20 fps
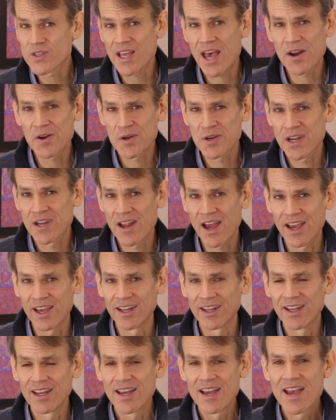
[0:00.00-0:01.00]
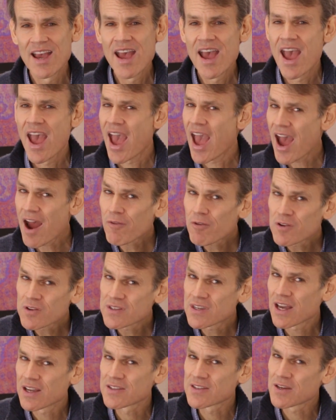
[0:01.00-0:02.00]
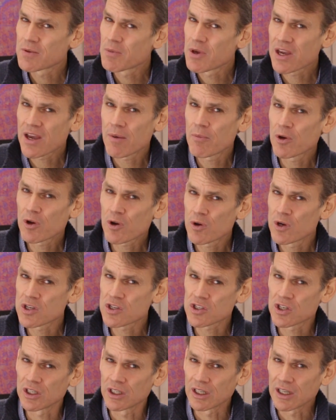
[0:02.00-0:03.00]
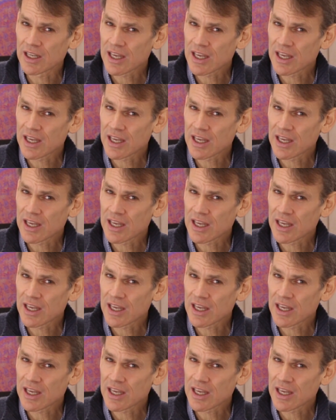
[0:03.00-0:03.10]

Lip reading: Saturday night. Ever since he'd become a Christian,